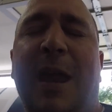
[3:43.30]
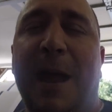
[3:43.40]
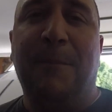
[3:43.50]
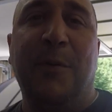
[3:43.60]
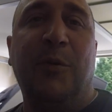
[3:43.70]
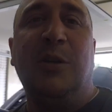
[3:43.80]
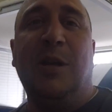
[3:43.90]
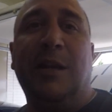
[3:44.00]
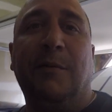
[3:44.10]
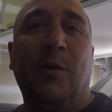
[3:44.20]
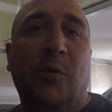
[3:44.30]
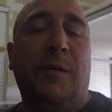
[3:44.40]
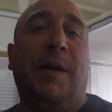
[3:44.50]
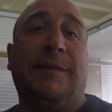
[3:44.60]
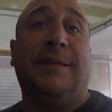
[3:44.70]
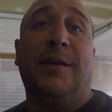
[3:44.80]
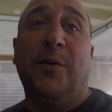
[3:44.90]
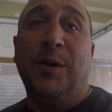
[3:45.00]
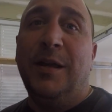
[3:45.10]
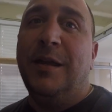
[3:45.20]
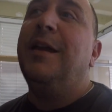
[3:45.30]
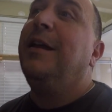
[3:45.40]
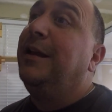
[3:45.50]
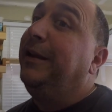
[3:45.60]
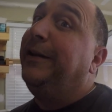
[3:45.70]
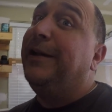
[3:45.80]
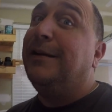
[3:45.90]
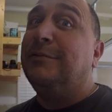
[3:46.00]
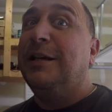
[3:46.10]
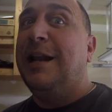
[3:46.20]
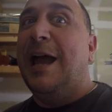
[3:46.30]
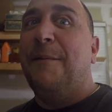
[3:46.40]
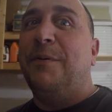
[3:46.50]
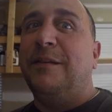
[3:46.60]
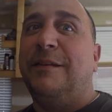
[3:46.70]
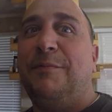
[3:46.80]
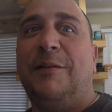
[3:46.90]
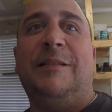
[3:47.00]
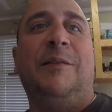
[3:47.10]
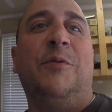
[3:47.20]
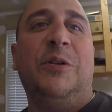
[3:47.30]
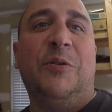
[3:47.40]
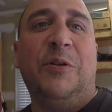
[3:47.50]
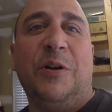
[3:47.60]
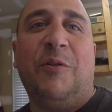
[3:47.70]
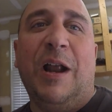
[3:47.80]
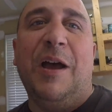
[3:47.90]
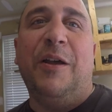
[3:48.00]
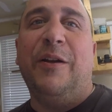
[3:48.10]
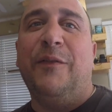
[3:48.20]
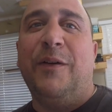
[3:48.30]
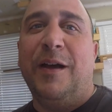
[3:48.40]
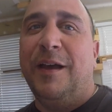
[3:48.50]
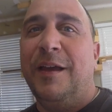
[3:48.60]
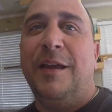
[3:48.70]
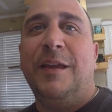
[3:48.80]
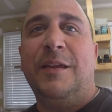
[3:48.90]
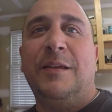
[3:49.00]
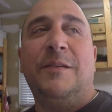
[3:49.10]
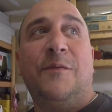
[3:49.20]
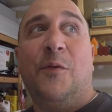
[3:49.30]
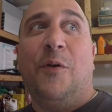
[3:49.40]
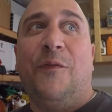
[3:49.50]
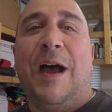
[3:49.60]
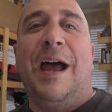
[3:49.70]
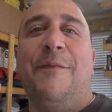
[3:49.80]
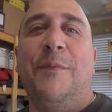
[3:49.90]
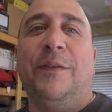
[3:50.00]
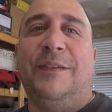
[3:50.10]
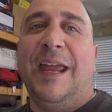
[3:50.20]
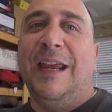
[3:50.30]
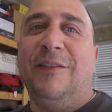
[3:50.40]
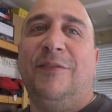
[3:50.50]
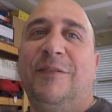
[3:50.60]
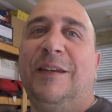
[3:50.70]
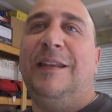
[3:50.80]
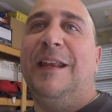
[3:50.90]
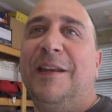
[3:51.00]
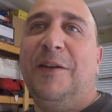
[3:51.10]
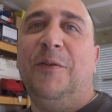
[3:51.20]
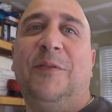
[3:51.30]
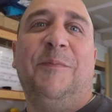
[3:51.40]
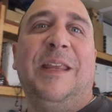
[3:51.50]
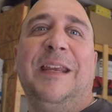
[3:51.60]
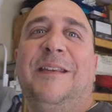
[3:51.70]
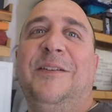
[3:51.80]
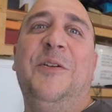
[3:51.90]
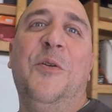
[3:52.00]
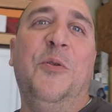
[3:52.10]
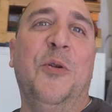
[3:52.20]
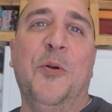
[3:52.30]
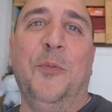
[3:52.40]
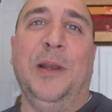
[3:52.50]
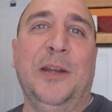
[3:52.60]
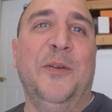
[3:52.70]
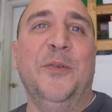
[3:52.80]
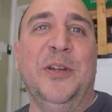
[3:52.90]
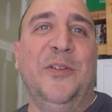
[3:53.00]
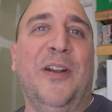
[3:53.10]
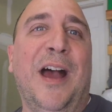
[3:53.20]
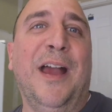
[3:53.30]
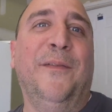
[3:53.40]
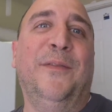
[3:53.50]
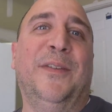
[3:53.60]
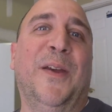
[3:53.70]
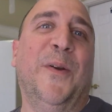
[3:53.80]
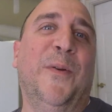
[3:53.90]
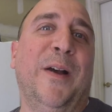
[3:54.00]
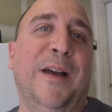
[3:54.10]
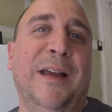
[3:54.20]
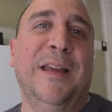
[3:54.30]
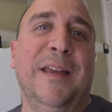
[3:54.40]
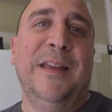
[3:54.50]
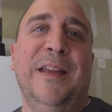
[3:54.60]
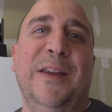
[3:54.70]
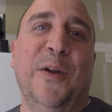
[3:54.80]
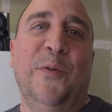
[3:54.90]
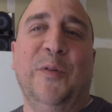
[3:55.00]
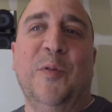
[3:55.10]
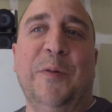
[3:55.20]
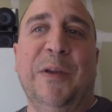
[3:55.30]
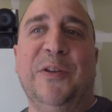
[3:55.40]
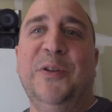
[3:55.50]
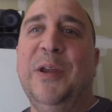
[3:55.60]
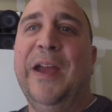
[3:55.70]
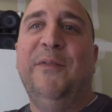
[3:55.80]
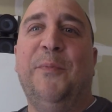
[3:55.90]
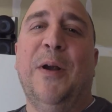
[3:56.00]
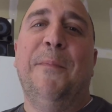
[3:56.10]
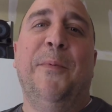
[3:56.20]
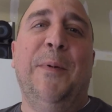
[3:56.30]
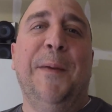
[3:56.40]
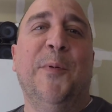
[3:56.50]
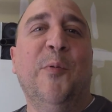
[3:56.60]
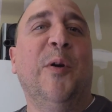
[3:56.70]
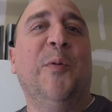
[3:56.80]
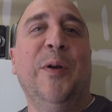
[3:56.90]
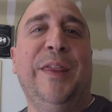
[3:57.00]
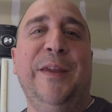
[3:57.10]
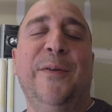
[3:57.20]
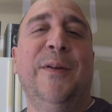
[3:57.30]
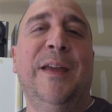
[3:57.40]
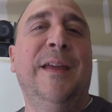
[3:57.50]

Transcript: happen when you end up going to Mexico. You know, it happens, especially when you're in a crowd of 4 or 5 Mustangs. You tend to do some things that you don't normally do when you drive. So you always want to make sure you have your proper paperwork with you.